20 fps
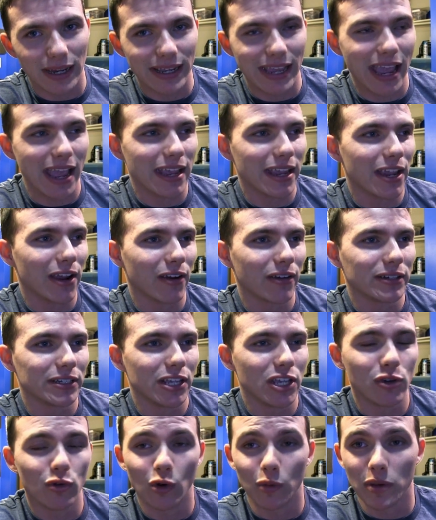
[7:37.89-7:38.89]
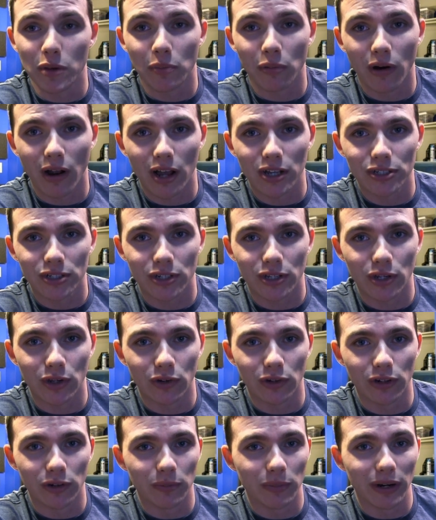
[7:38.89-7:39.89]
can't guarantee you won't be
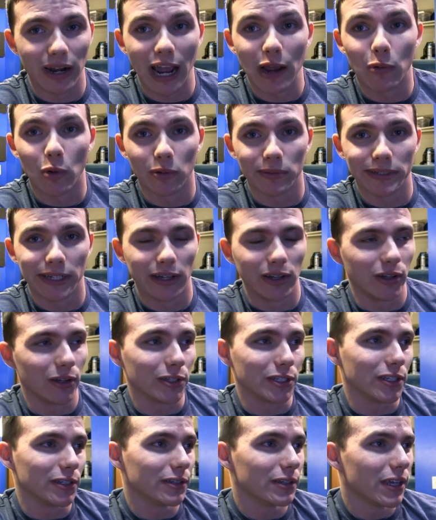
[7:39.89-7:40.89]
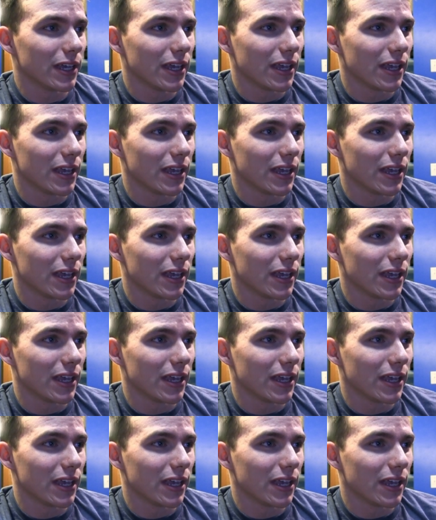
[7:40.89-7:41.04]
prosecuted, but I won't tell on you.